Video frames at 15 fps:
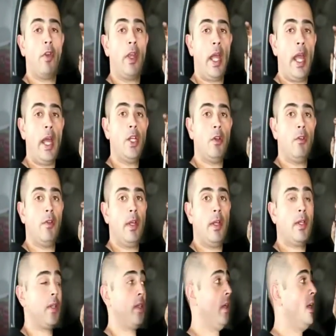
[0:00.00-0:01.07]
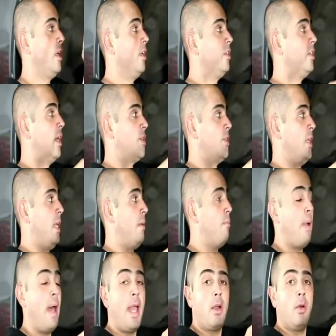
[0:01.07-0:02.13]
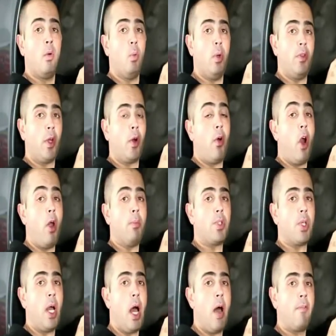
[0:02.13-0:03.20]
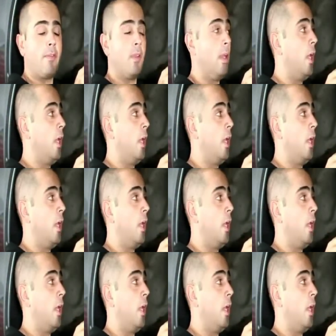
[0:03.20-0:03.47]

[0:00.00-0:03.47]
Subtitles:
The edge of this doesn't impact with the chrome shaft.